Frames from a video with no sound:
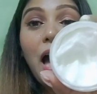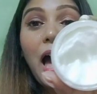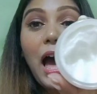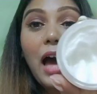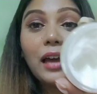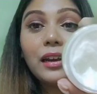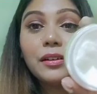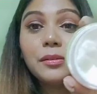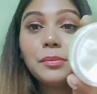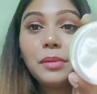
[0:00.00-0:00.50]

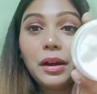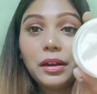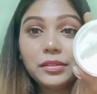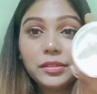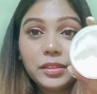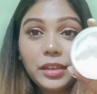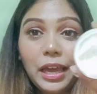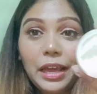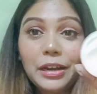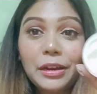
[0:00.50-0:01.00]
aroma
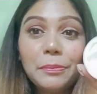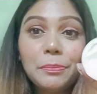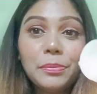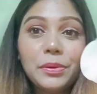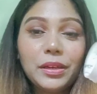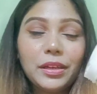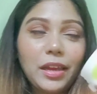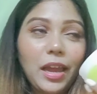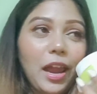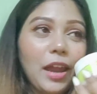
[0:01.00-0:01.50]

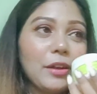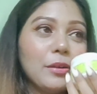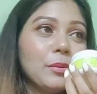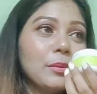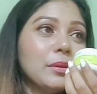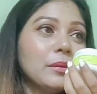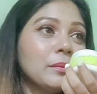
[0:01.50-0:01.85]
therapy. I